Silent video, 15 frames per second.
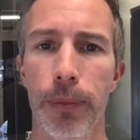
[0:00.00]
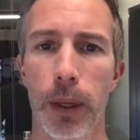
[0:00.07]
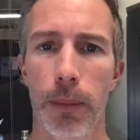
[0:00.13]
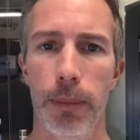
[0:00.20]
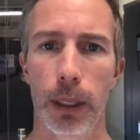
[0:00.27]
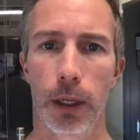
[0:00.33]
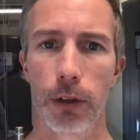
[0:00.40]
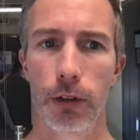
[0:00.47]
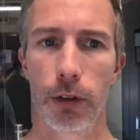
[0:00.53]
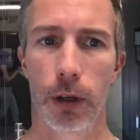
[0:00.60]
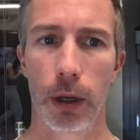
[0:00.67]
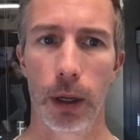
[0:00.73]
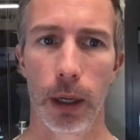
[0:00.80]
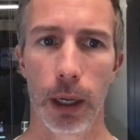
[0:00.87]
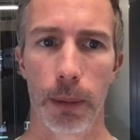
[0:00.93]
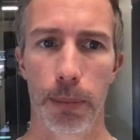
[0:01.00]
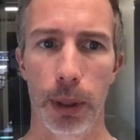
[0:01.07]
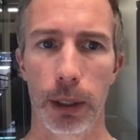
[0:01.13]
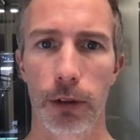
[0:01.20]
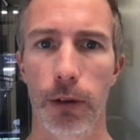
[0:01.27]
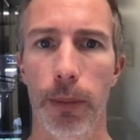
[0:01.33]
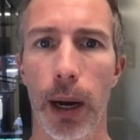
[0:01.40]
Because it
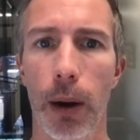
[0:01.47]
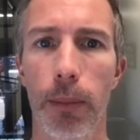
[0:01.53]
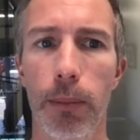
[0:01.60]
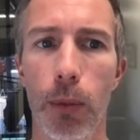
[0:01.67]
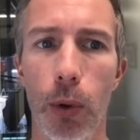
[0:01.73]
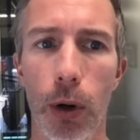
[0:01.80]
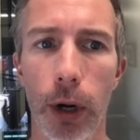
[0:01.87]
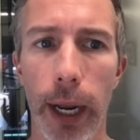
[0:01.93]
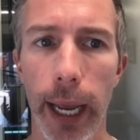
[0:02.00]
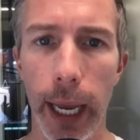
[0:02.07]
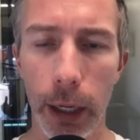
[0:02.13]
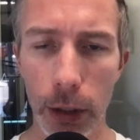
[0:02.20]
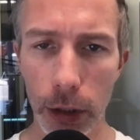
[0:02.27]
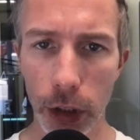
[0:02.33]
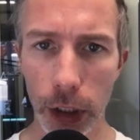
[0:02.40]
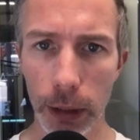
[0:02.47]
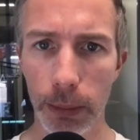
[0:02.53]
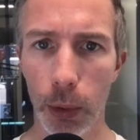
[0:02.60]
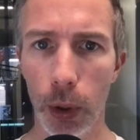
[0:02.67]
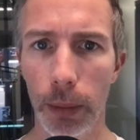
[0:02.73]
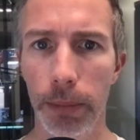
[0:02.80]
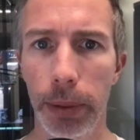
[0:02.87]
brings about more energy,
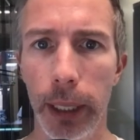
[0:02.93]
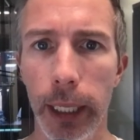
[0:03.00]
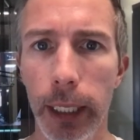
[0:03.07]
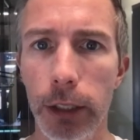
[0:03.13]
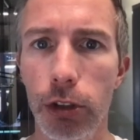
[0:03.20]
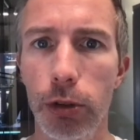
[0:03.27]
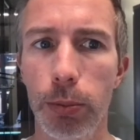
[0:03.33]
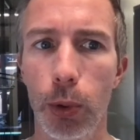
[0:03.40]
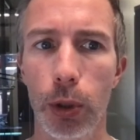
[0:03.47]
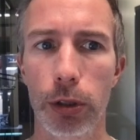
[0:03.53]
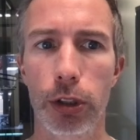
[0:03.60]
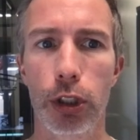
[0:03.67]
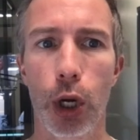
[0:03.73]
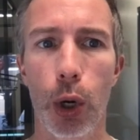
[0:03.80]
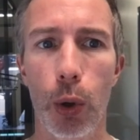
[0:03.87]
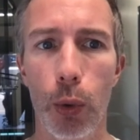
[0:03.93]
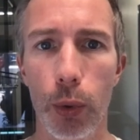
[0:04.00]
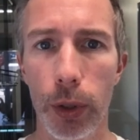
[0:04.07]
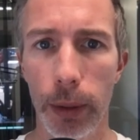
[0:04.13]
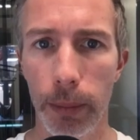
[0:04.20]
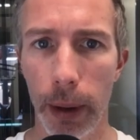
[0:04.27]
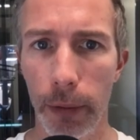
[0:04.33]
more pitch, more
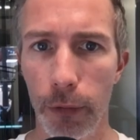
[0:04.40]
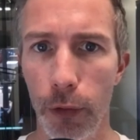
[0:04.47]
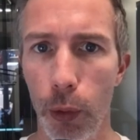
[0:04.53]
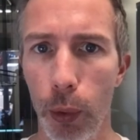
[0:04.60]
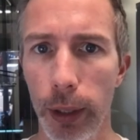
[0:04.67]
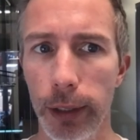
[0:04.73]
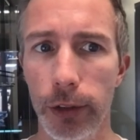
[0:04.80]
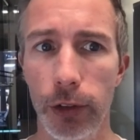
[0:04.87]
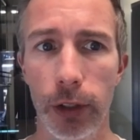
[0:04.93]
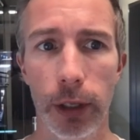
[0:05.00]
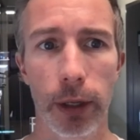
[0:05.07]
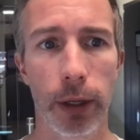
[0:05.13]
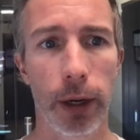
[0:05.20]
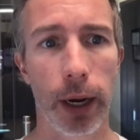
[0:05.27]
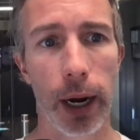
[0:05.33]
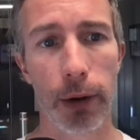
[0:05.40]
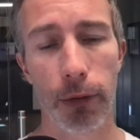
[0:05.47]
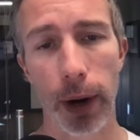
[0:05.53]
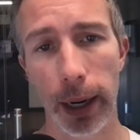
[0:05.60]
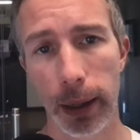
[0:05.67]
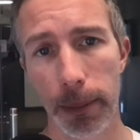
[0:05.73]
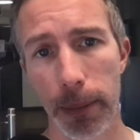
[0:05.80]
tone in my voice. I
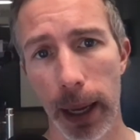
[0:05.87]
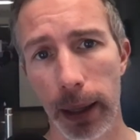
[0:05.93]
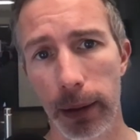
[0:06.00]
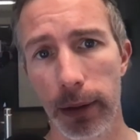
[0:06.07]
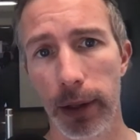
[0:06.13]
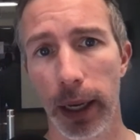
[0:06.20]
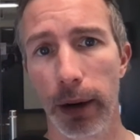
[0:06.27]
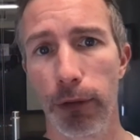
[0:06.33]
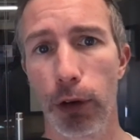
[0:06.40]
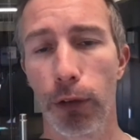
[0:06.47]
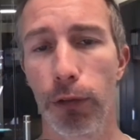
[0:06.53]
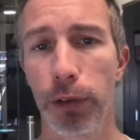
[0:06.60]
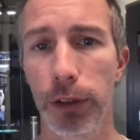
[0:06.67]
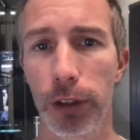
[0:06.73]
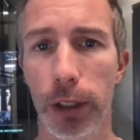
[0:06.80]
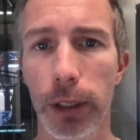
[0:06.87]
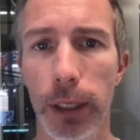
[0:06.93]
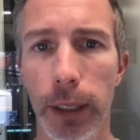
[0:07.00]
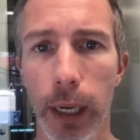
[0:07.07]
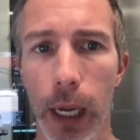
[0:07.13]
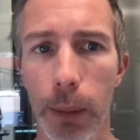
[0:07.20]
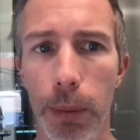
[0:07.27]
recommend that if you're physically
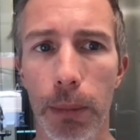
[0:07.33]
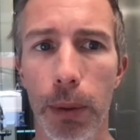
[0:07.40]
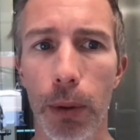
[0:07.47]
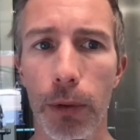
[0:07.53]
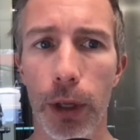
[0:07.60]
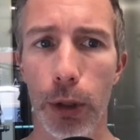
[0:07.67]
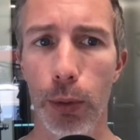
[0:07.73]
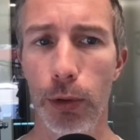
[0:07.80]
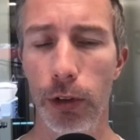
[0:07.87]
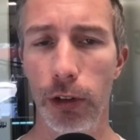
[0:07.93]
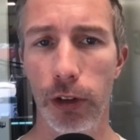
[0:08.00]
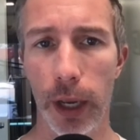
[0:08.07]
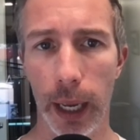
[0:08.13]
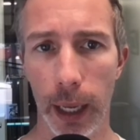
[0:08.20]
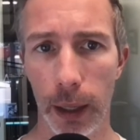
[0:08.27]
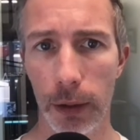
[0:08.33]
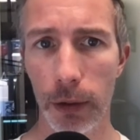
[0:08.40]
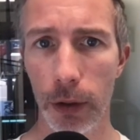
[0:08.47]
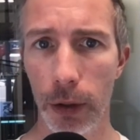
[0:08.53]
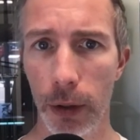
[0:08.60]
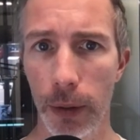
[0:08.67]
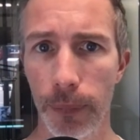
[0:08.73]
capable, that you
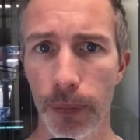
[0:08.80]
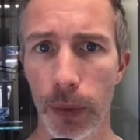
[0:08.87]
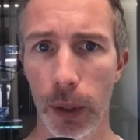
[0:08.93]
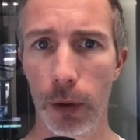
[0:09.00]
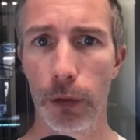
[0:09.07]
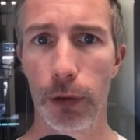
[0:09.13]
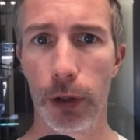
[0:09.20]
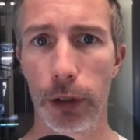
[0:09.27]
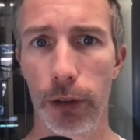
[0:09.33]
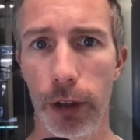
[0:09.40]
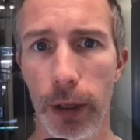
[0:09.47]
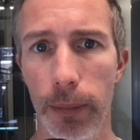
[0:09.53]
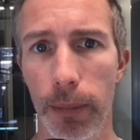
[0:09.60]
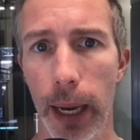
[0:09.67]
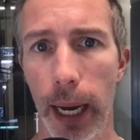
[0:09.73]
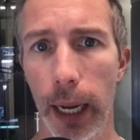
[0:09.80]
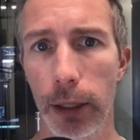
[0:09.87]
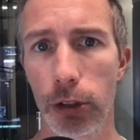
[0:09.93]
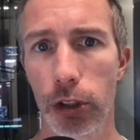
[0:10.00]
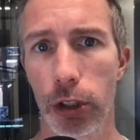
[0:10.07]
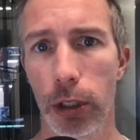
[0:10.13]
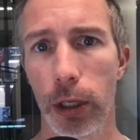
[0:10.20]
stand for the team
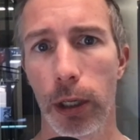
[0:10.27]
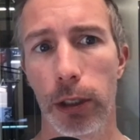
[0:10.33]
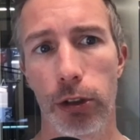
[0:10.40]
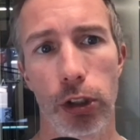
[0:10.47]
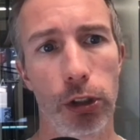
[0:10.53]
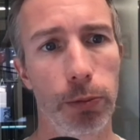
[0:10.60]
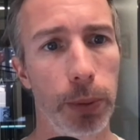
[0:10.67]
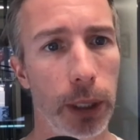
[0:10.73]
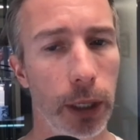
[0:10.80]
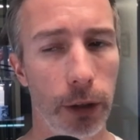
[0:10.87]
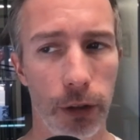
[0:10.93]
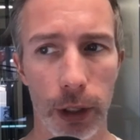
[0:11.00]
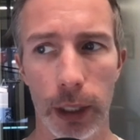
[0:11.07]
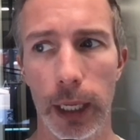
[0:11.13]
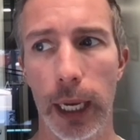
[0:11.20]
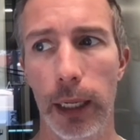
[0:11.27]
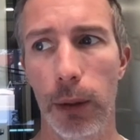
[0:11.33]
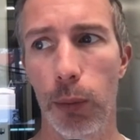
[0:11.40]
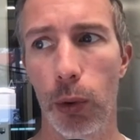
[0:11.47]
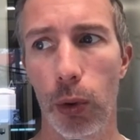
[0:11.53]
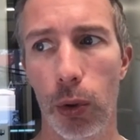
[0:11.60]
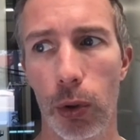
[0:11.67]
match, just because, again,
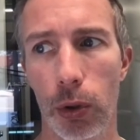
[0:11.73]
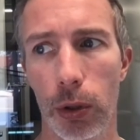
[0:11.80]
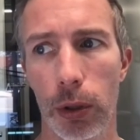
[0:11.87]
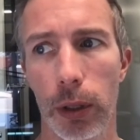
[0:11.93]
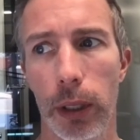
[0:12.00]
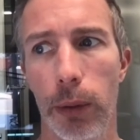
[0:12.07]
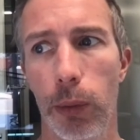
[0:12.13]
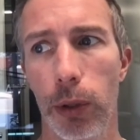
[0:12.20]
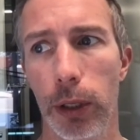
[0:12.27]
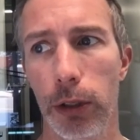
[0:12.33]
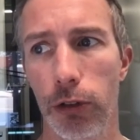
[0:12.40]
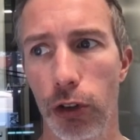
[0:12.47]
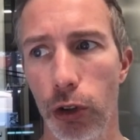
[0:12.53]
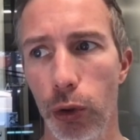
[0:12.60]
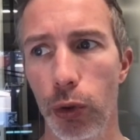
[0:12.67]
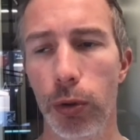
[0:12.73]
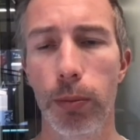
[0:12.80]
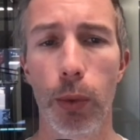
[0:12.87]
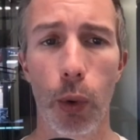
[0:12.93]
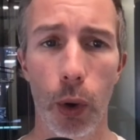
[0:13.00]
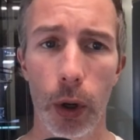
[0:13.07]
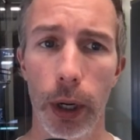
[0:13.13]
it will exude
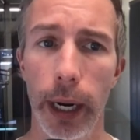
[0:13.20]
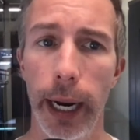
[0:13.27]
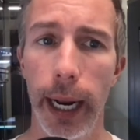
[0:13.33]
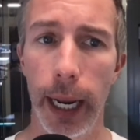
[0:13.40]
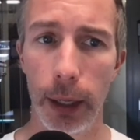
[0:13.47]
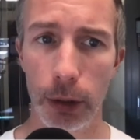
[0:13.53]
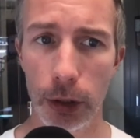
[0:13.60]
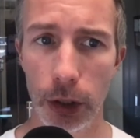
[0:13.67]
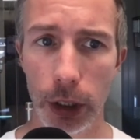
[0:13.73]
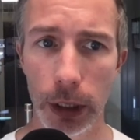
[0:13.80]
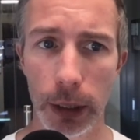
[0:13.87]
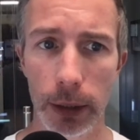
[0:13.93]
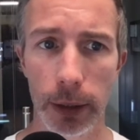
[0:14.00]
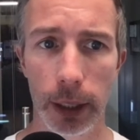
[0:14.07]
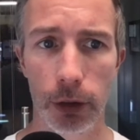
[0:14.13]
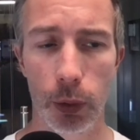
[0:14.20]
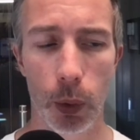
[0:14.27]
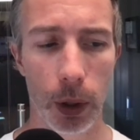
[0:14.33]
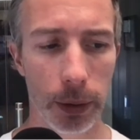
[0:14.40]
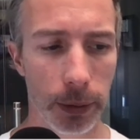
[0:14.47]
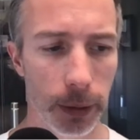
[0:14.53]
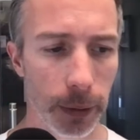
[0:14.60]
more energy. That's
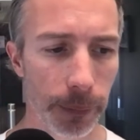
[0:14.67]
one.